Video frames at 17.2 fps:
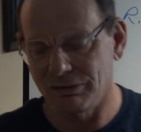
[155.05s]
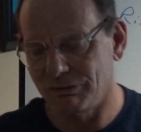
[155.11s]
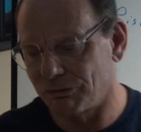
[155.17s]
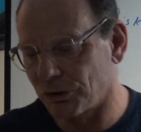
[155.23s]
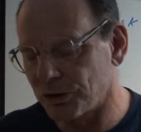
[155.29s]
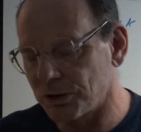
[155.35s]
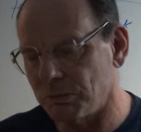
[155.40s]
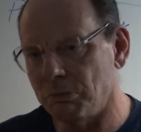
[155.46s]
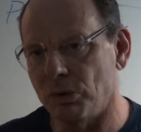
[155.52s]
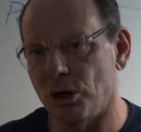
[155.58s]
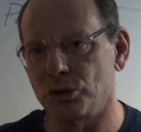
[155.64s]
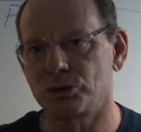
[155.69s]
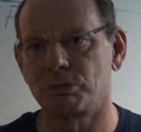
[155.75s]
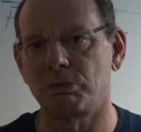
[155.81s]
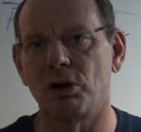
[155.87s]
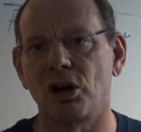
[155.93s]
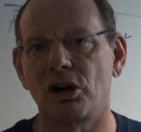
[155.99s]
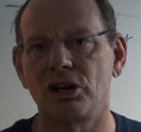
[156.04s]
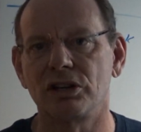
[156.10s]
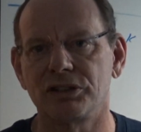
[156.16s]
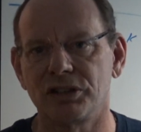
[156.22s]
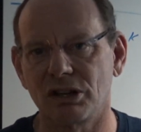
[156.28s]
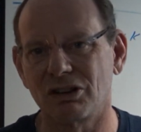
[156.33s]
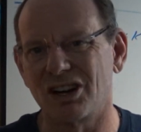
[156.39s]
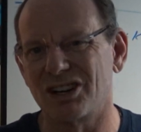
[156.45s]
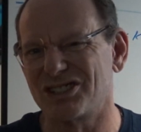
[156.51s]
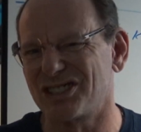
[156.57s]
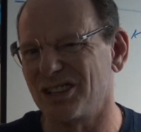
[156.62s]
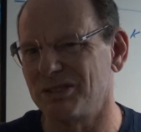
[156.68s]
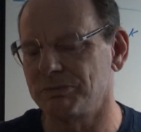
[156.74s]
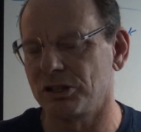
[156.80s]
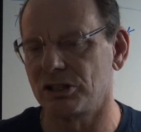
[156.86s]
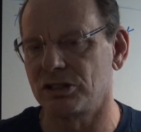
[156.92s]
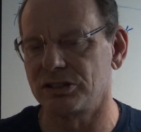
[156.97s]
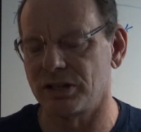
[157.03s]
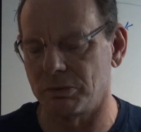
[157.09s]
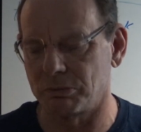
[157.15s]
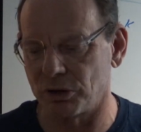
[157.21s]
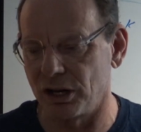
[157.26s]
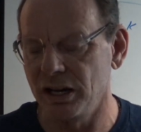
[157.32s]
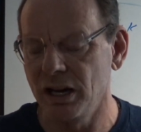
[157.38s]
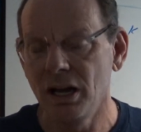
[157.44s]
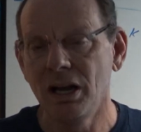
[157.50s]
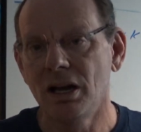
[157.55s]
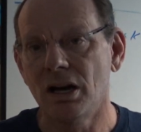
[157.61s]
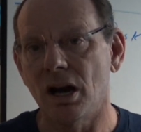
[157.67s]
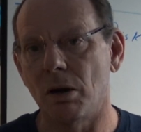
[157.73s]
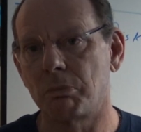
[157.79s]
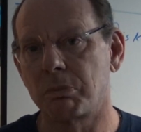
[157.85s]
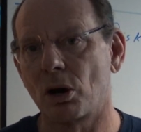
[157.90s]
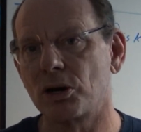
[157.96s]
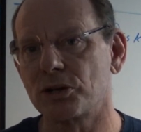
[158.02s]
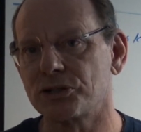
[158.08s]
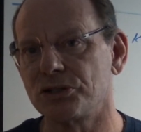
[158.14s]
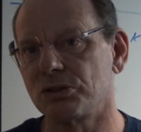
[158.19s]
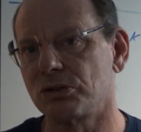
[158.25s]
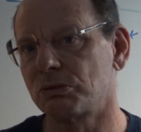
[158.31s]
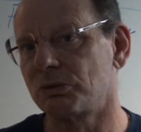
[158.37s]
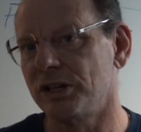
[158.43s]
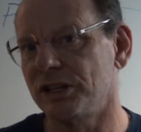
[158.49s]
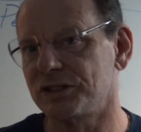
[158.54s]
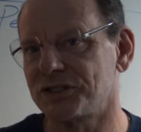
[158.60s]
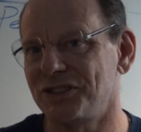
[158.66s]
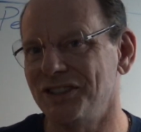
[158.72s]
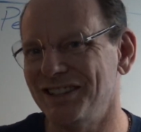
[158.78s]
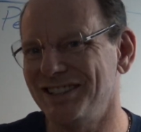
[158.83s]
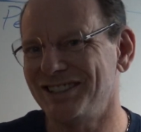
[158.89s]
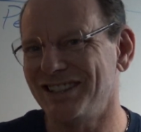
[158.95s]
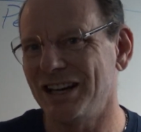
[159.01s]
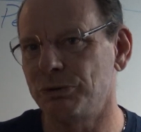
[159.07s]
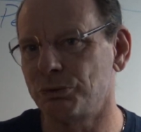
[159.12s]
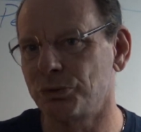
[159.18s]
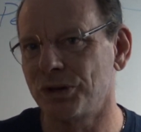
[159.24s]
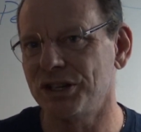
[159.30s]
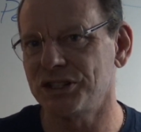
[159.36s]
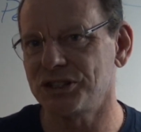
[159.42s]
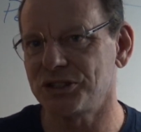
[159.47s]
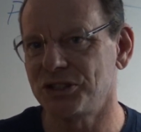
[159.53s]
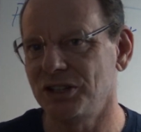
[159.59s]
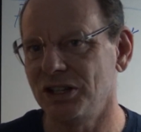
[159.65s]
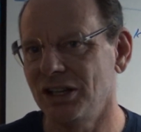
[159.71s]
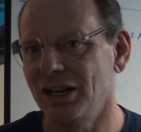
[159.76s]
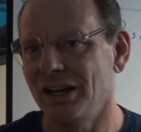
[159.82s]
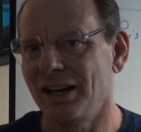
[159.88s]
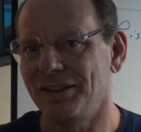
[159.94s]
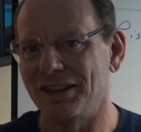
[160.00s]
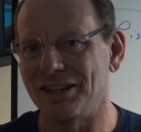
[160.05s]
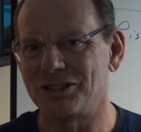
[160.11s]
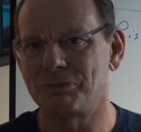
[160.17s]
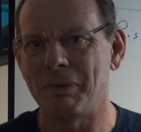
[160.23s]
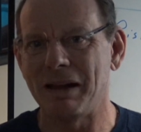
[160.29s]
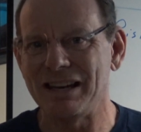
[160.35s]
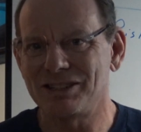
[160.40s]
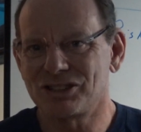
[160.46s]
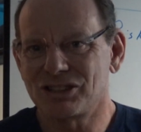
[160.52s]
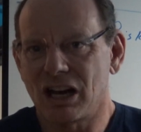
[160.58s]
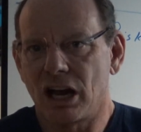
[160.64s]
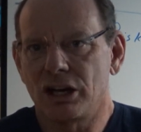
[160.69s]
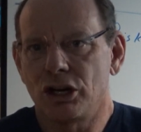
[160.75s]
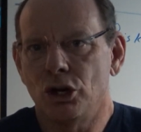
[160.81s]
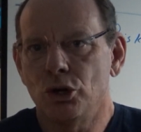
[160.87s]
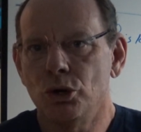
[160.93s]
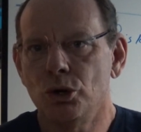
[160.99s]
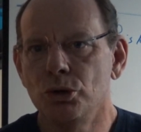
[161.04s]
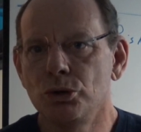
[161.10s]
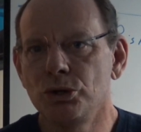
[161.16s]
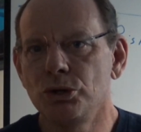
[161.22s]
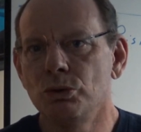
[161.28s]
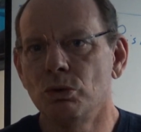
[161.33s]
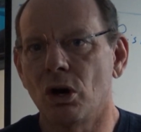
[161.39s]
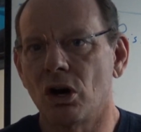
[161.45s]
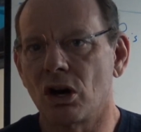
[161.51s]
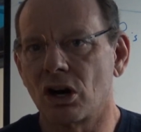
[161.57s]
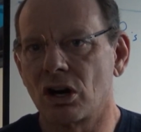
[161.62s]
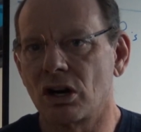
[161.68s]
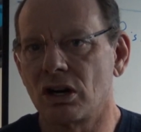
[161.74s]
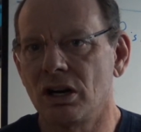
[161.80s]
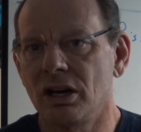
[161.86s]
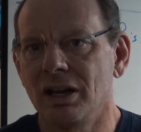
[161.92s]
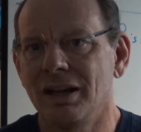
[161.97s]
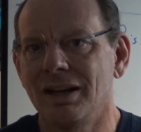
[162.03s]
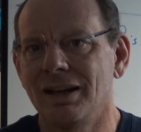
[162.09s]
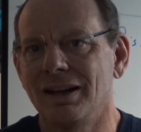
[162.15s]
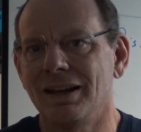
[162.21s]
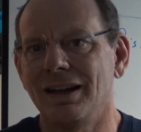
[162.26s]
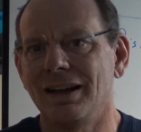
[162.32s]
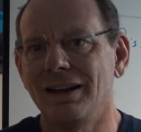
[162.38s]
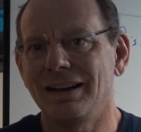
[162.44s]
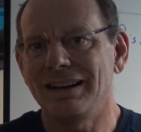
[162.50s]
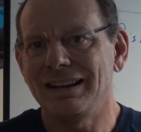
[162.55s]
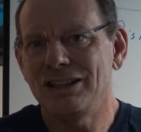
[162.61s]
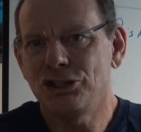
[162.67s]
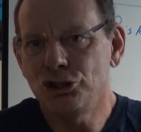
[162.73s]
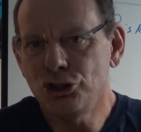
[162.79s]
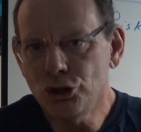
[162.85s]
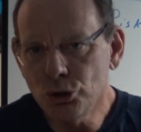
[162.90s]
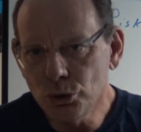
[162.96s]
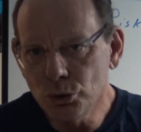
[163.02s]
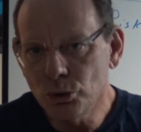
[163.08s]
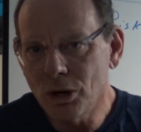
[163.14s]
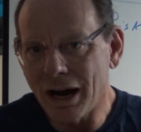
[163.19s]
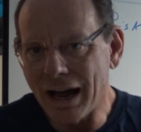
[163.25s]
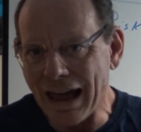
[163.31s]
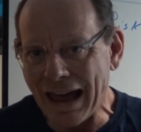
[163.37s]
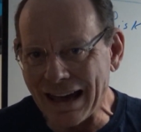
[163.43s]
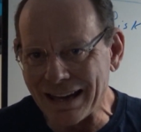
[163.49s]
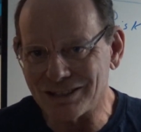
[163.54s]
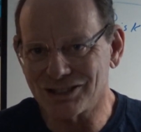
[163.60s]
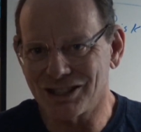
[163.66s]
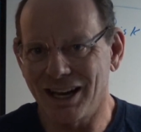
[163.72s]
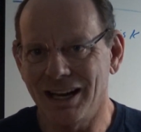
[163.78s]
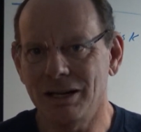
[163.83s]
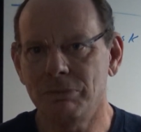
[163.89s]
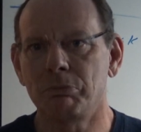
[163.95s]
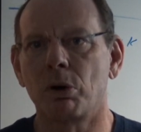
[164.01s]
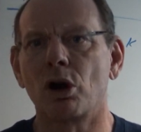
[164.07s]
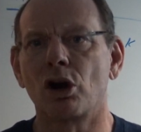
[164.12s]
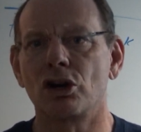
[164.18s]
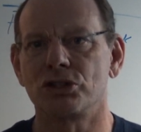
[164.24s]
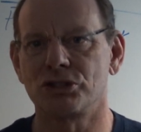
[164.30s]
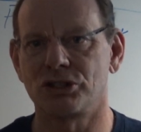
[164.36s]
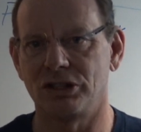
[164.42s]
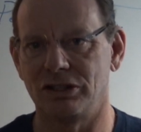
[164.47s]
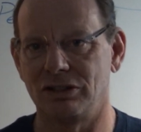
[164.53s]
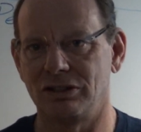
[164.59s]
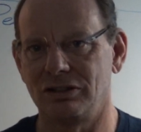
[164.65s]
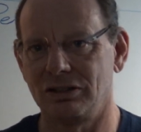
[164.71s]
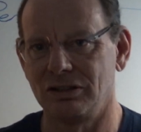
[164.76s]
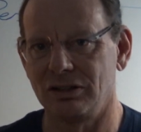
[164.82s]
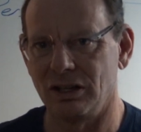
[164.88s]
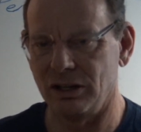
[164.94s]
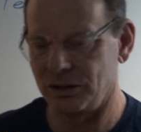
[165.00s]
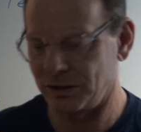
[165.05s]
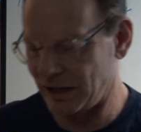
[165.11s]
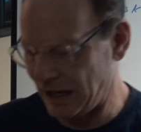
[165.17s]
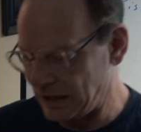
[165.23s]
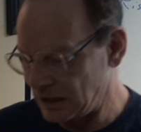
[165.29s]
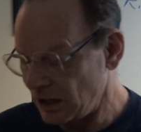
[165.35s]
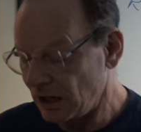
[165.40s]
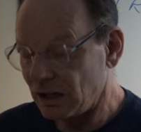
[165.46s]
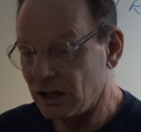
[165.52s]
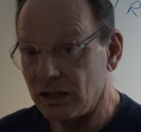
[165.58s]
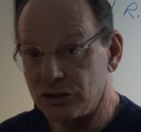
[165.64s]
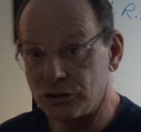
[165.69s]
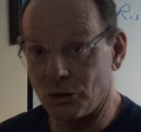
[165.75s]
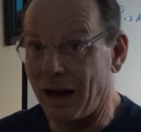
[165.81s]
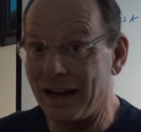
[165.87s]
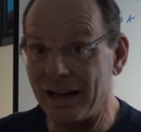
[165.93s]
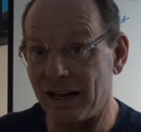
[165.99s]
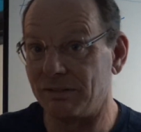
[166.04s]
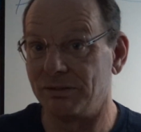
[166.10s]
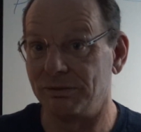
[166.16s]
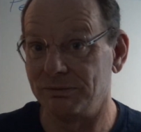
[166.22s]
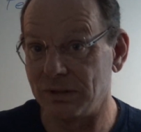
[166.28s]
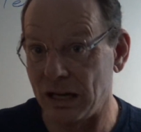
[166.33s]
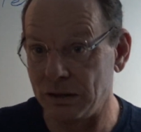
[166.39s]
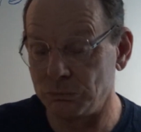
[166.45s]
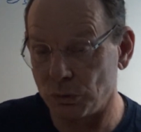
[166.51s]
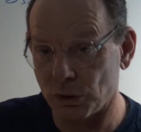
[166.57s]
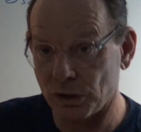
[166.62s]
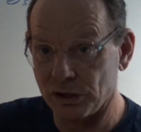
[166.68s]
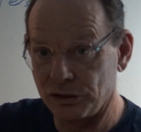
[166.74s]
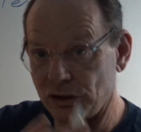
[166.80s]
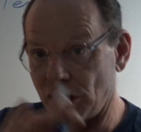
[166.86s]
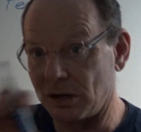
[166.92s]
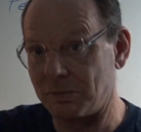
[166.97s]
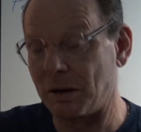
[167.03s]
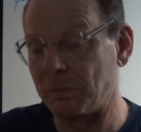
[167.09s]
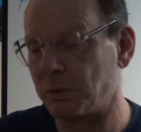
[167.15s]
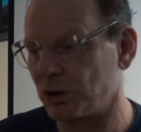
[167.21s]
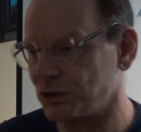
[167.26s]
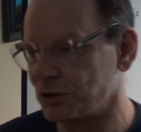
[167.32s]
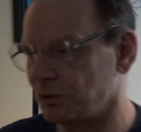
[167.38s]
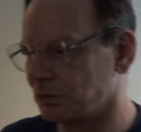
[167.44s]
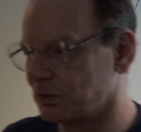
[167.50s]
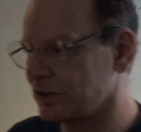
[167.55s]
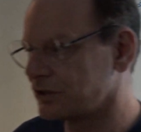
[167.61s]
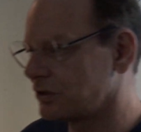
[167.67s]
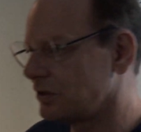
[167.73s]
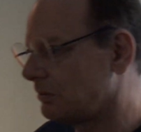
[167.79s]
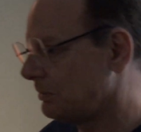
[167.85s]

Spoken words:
for the most part. There are some that are temporary. A personal risk is a risk that's based on who you are, you as a person. Okay? So and we're going to talk about personal risk in a